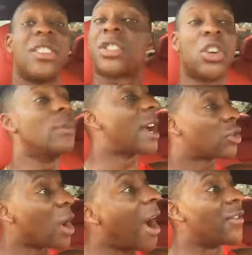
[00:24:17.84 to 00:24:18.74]
to show you my
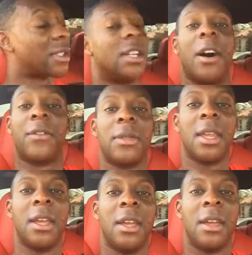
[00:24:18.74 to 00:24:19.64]
travel stuff.
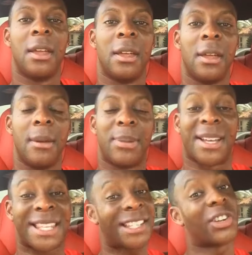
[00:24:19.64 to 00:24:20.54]

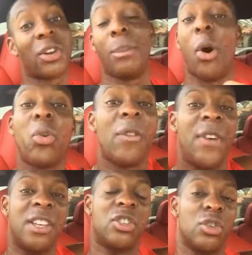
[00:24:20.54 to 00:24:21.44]
Because that's going to
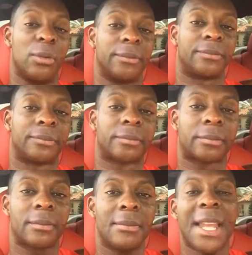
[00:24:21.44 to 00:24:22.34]
motivate you.
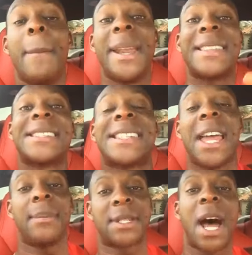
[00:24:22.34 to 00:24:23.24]
But at the
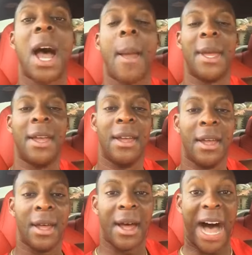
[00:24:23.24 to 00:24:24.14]
same time,
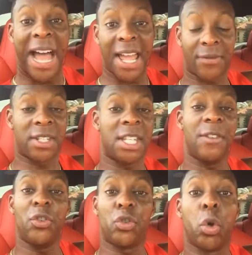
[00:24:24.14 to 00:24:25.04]
I have to
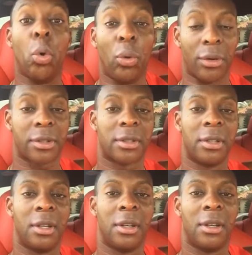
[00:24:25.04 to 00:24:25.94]
give you tools.
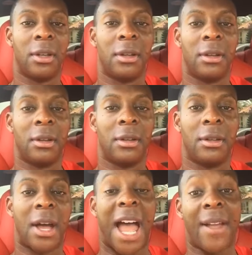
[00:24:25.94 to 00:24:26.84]

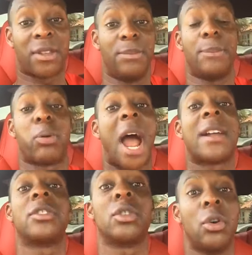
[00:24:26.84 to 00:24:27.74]
I have to be
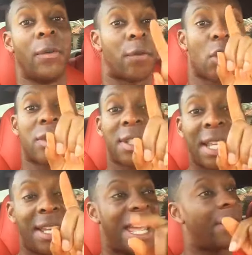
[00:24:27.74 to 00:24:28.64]
practical first
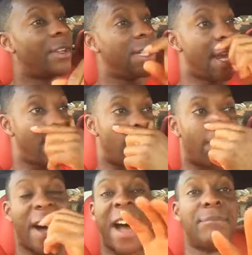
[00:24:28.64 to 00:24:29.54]
thing every day for
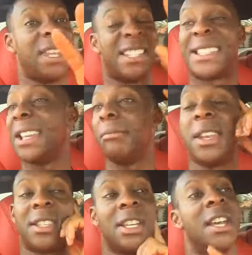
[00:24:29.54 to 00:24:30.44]
5 minutes, 10
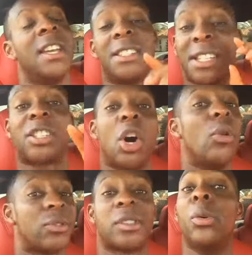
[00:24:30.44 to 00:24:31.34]
minutes. Just
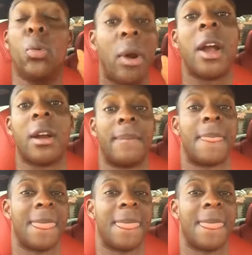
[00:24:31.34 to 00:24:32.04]
go somewhere